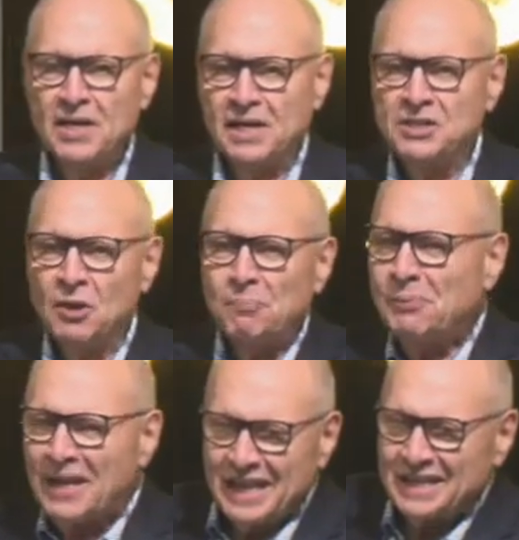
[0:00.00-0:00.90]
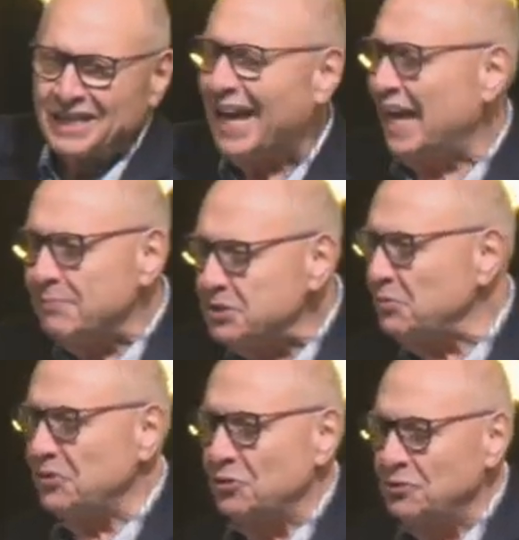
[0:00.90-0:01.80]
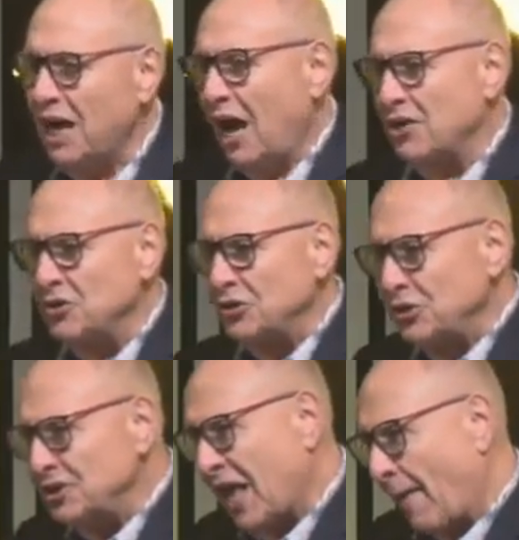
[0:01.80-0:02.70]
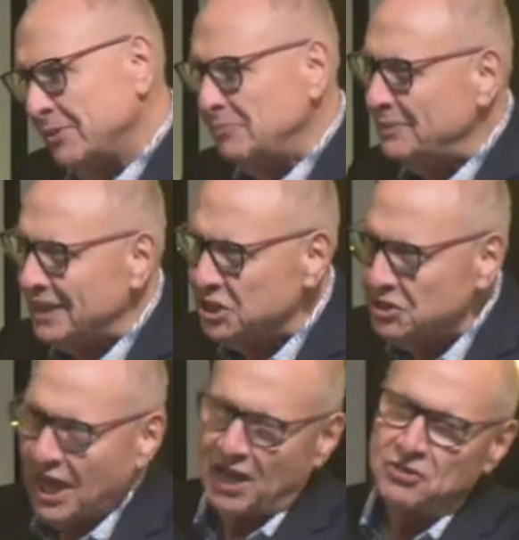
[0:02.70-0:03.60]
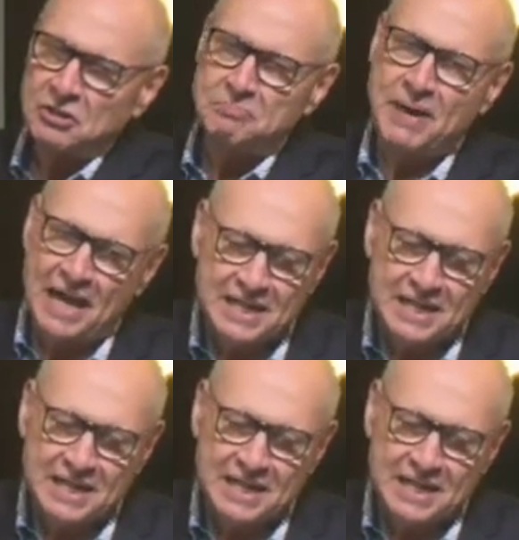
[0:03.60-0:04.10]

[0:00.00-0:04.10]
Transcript: He's not playing games with you. Now you're good. Now I'm going to bless you. Now you're doing bad.